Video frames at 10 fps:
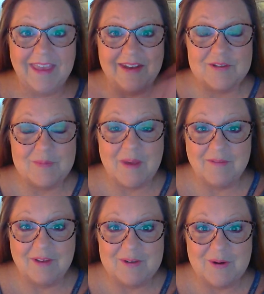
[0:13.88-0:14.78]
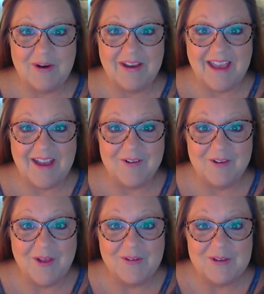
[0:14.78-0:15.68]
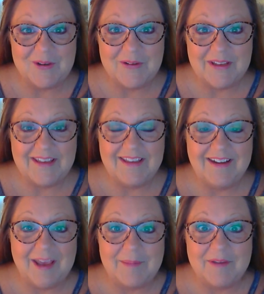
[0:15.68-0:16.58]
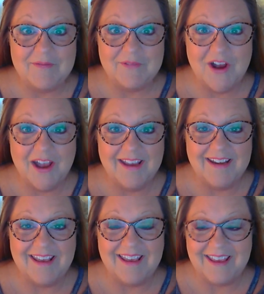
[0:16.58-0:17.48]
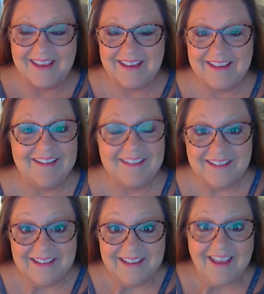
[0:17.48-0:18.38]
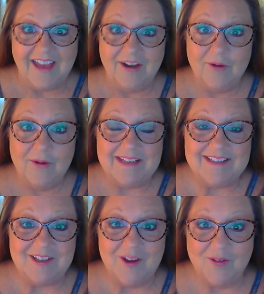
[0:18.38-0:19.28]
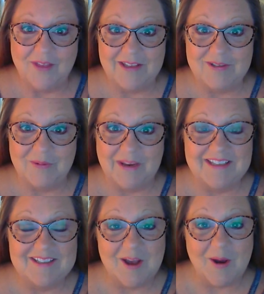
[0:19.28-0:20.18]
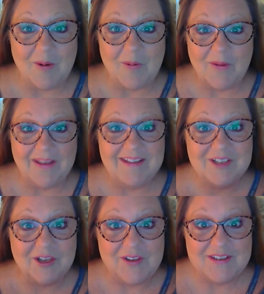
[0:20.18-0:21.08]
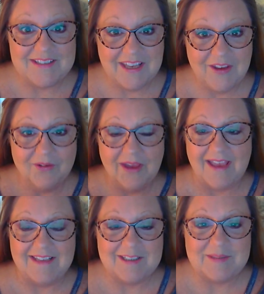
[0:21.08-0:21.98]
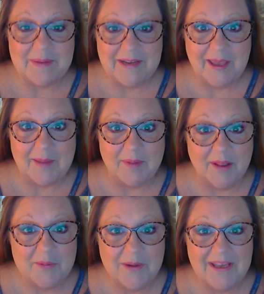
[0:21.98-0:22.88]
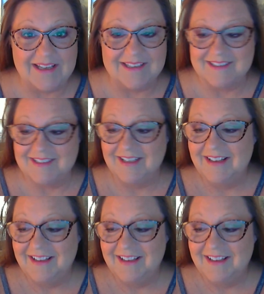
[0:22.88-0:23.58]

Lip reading: Candles by Victoria. How are y'all doing? Happy Friday. I know I didn't see y'all last week, so it's good to see you guys. It's been a couple of weeks.